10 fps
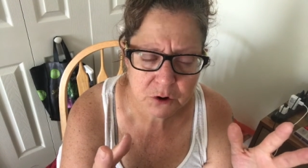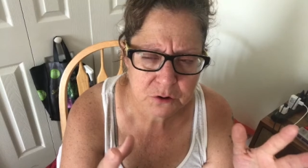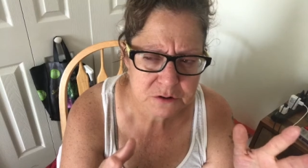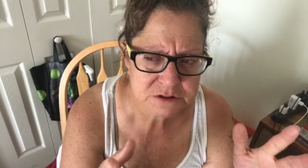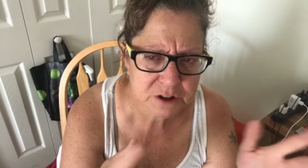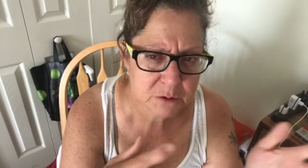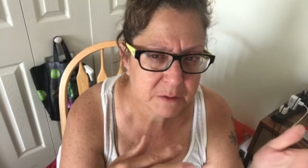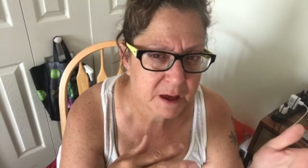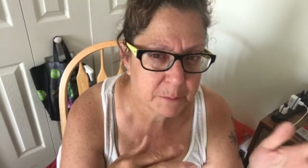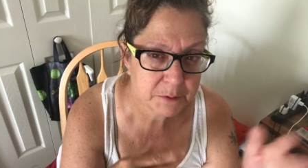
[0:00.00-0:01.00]
or coleslaw
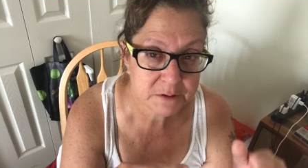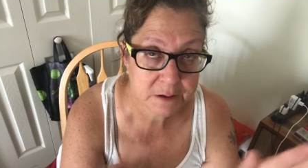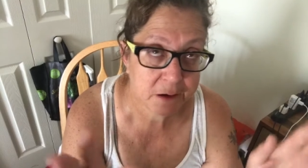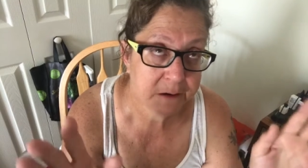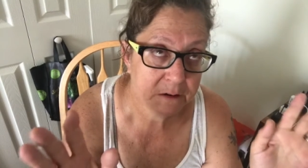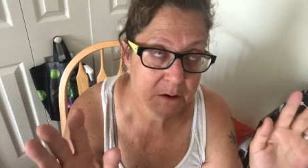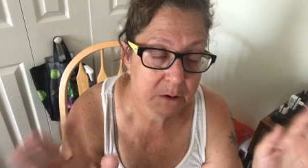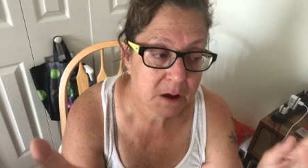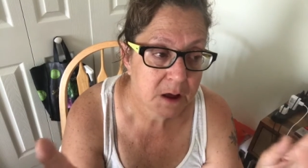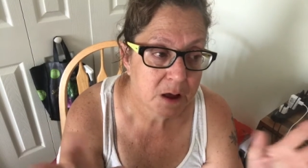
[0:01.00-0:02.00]
with apples, I don't know.
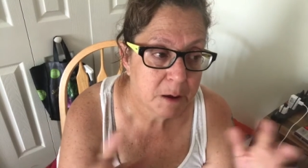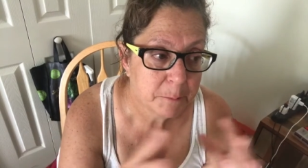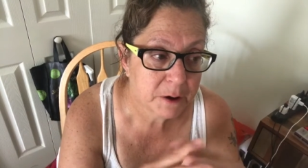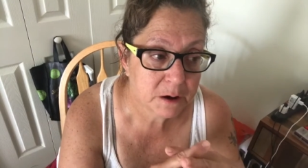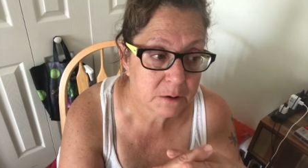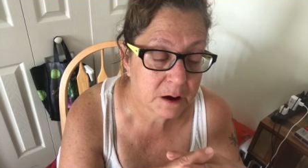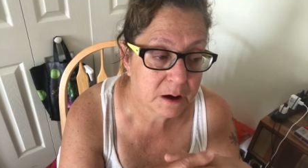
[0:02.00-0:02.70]
But it,